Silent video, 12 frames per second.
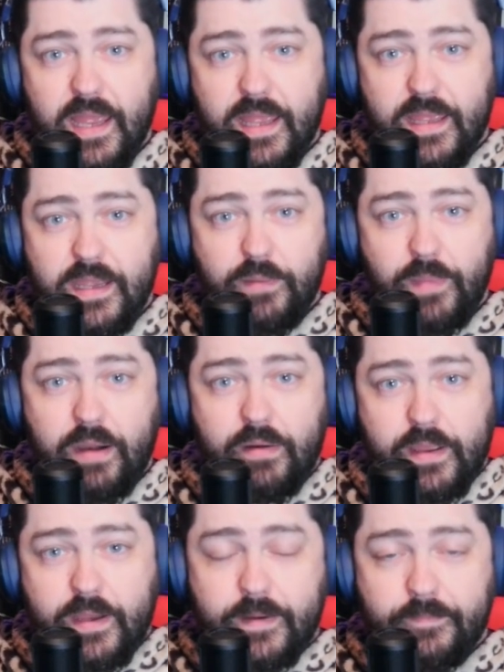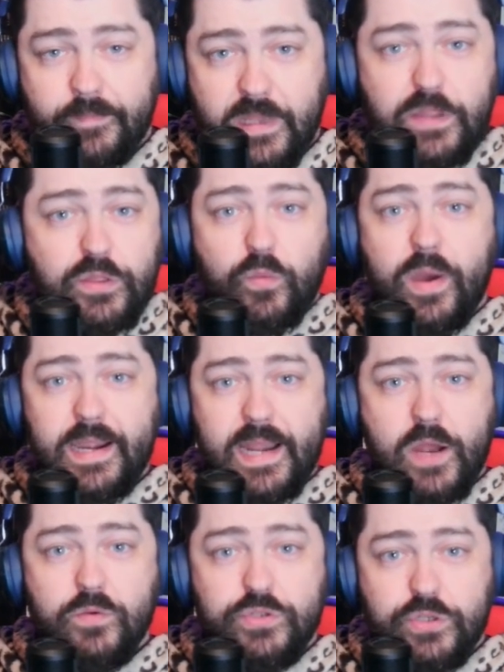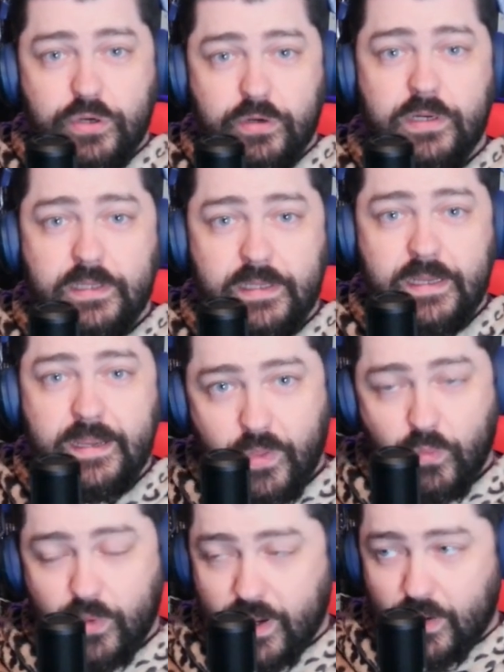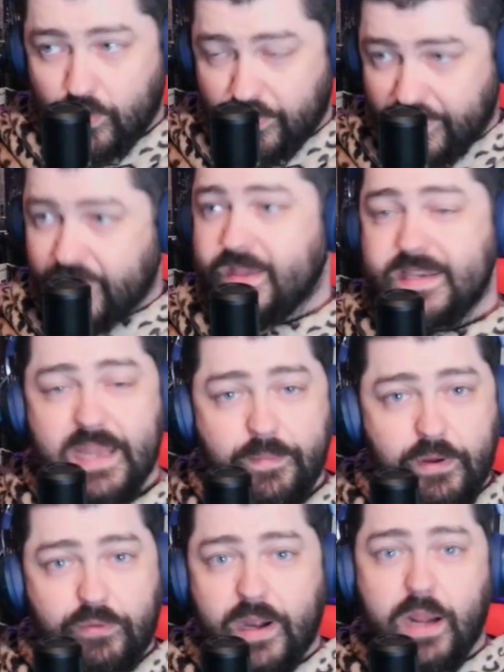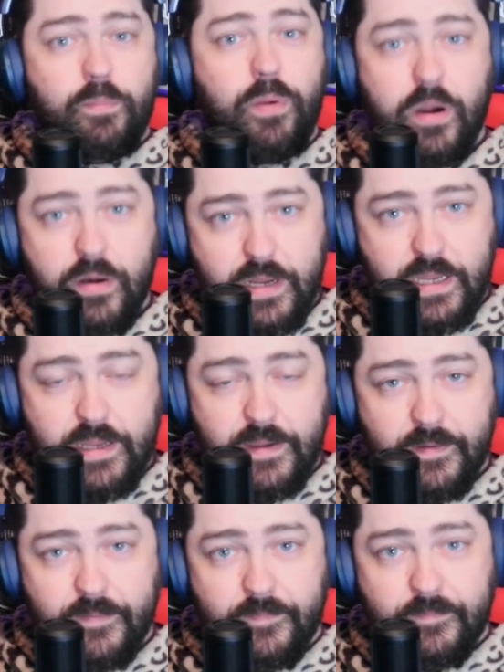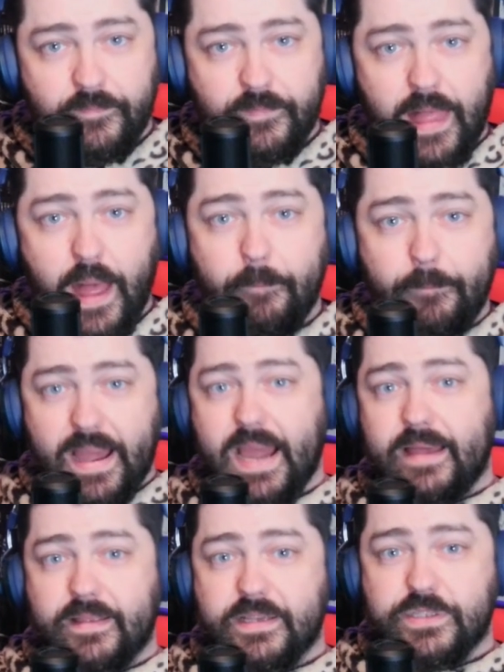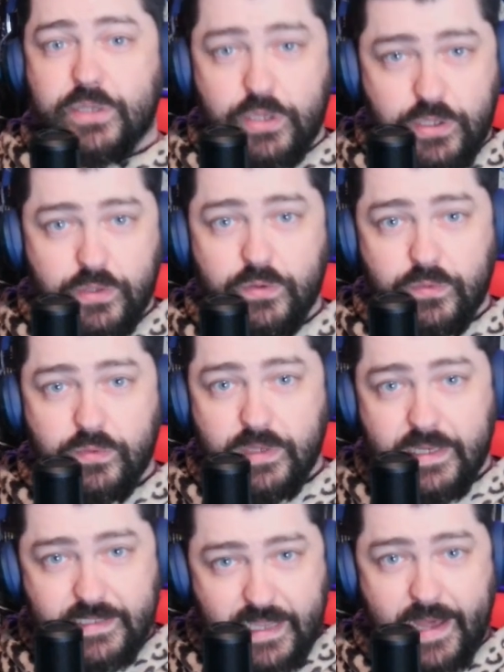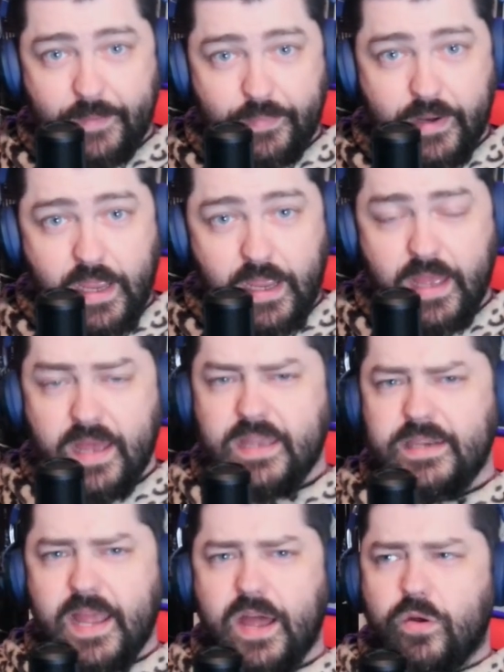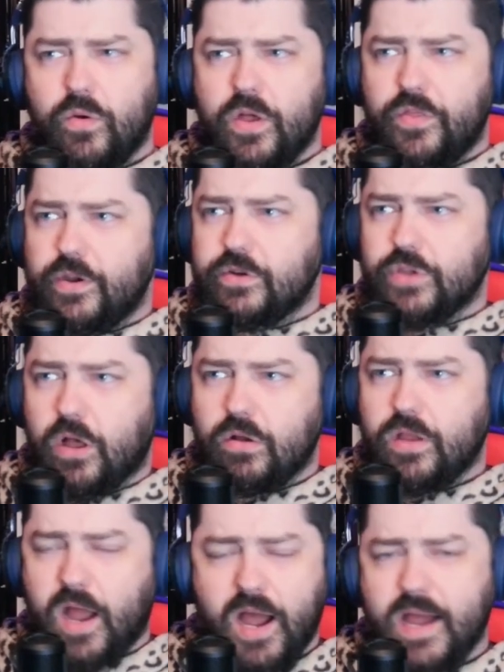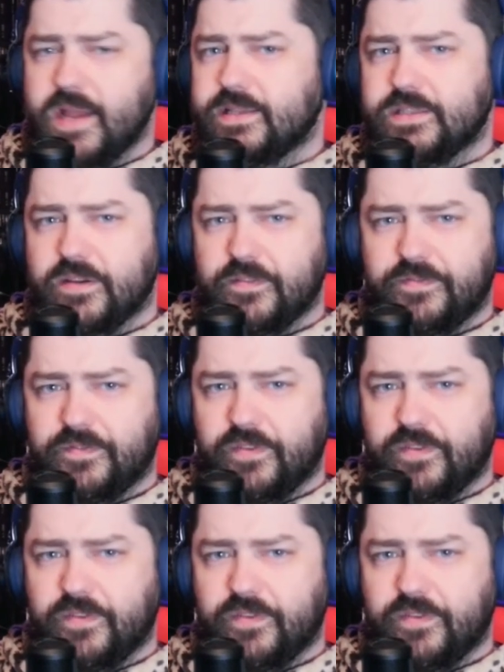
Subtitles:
in America, in the White House currently, within the Democratic Party. A palace coup is happening. Now, there's all kinds of